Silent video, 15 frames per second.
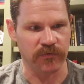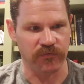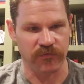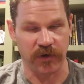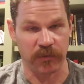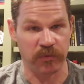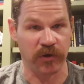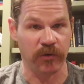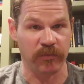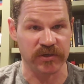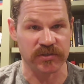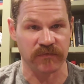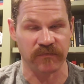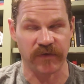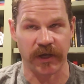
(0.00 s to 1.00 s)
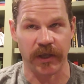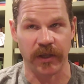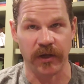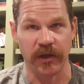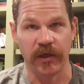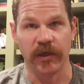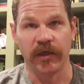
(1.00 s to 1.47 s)
drug prohibition
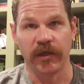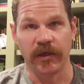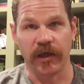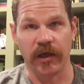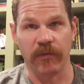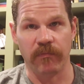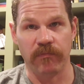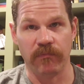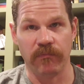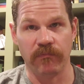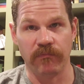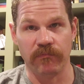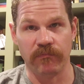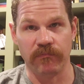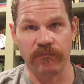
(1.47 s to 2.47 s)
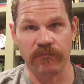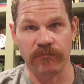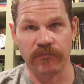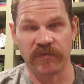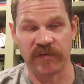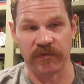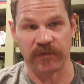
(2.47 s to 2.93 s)
fight,
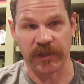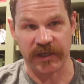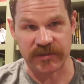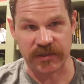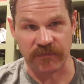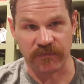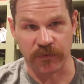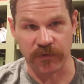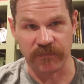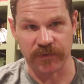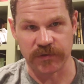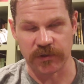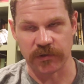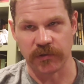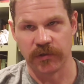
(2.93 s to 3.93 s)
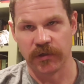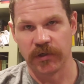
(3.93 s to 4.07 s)
civil asset forfeiture.